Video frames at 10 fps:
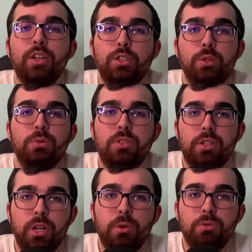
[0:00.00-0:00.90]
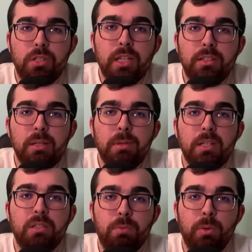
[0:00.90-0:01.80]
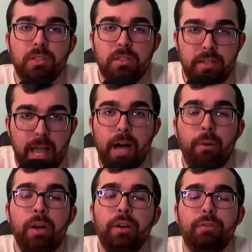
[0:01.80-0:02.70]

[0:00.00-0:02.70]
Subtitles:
use the code TTPSPORTS now